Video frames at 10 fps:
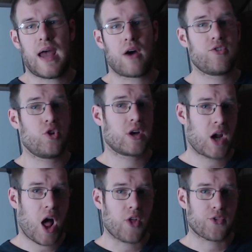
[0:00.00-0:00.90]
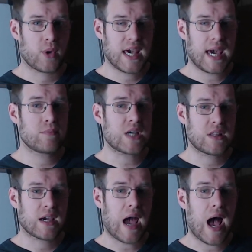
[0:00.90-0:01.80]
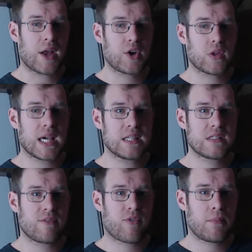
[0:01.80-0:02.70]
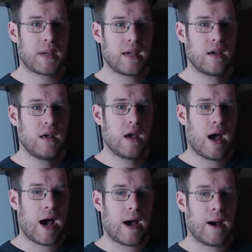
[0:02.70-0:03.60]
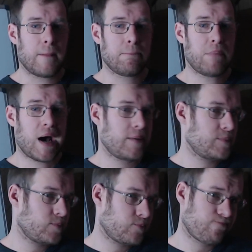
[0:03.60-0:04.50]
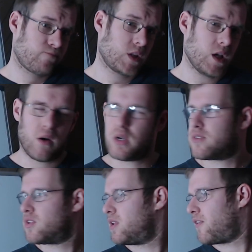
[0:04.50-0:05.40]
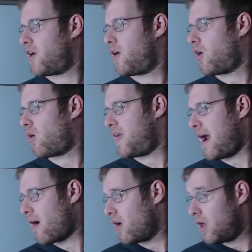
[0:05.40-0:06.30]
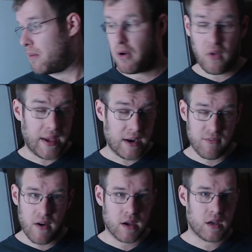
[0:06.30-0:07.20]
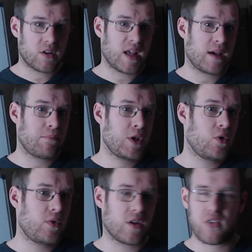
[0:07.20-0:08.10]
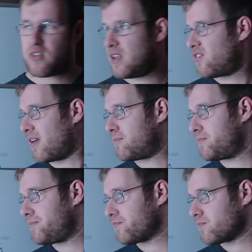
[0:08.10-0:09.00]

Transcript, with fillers: Now, if you look at all three games, I think Andil gets it for me, um, but you know, it's neither here nor there. Bull had a very good debut this season.